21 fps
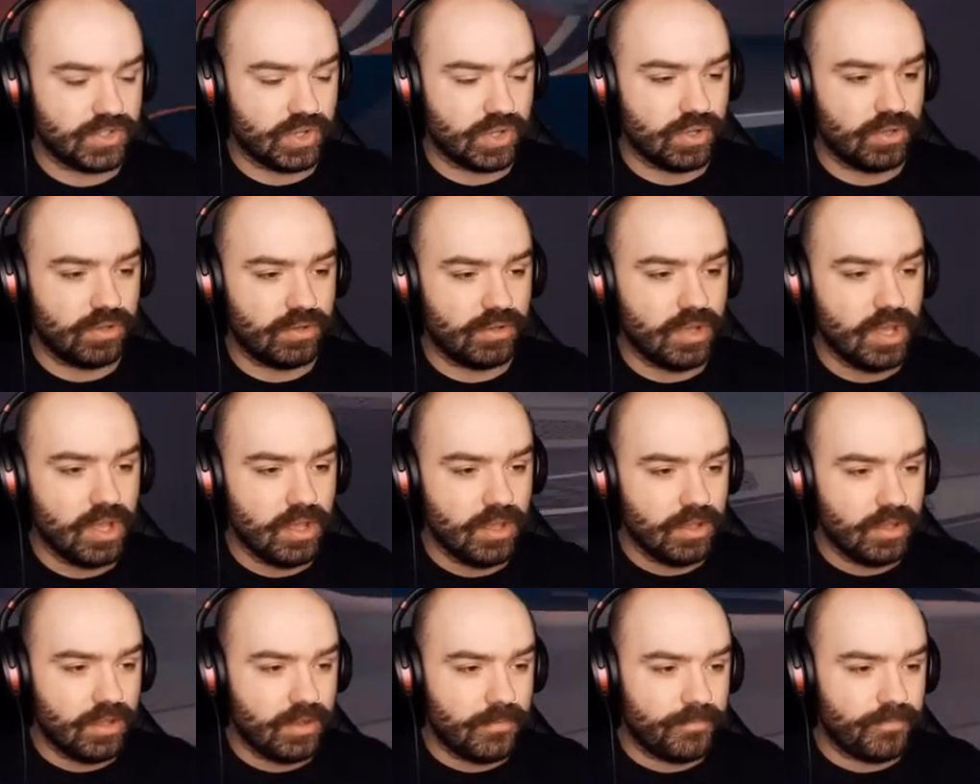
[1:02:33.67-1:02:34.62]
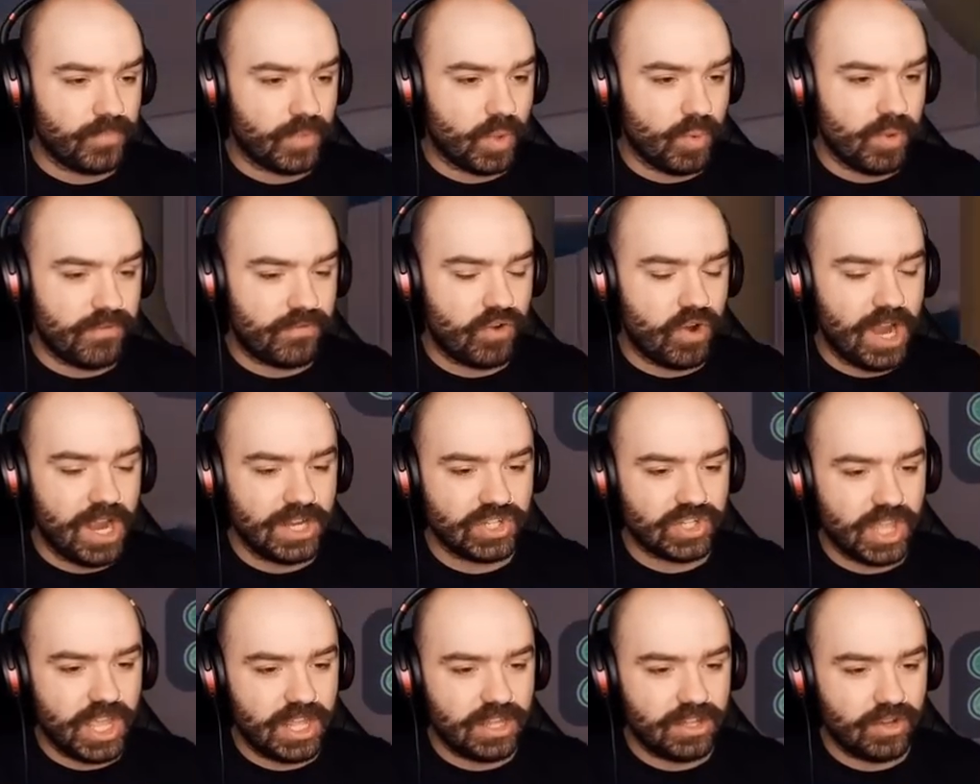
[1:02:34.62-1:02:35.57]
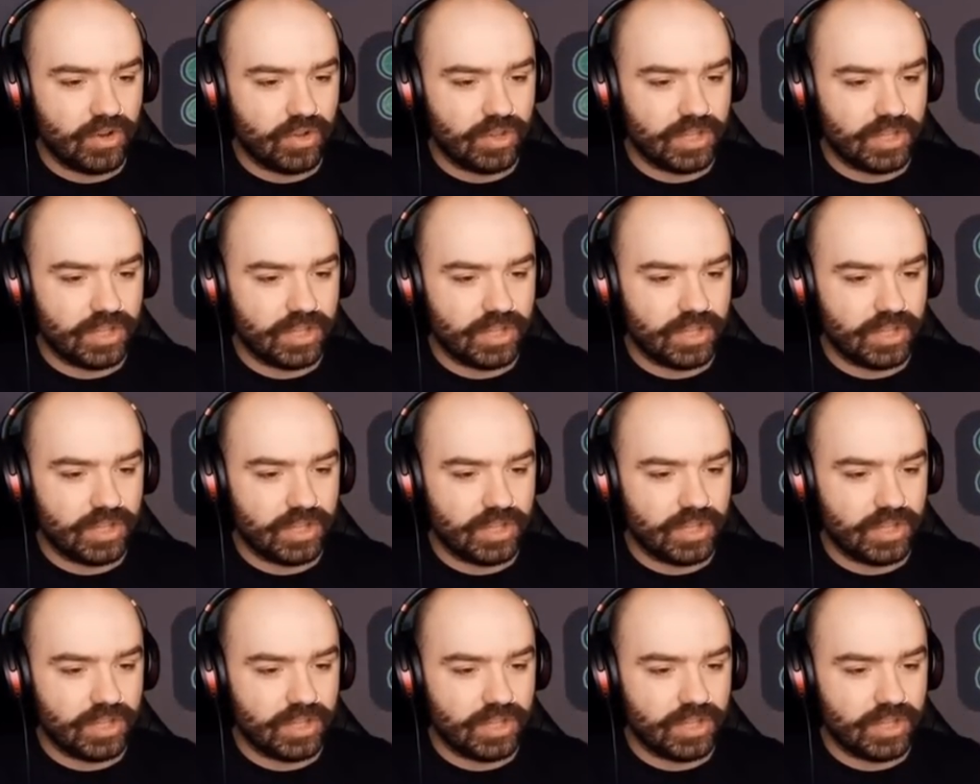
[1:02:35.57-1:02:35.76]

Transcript: So we've crash landed